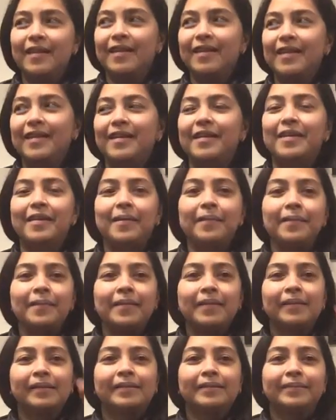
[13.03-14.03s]

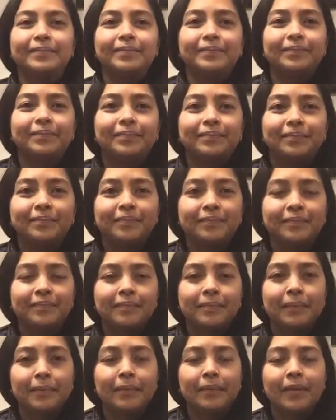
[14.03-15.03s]

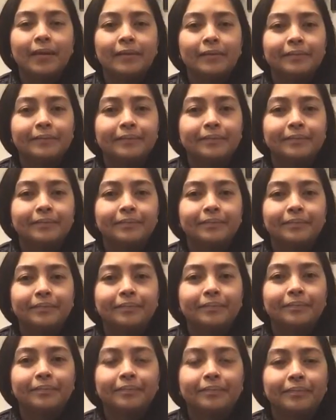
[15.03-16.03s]

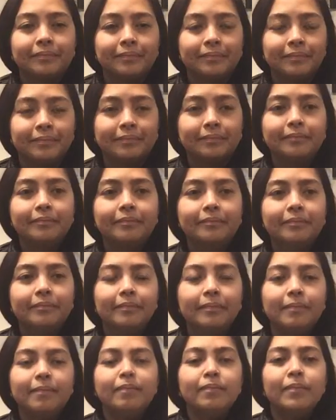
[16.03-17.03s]

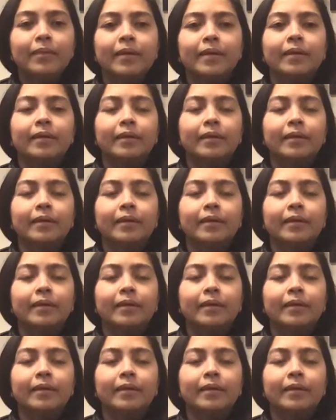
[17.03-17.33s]
No words are spoken by the person on screen.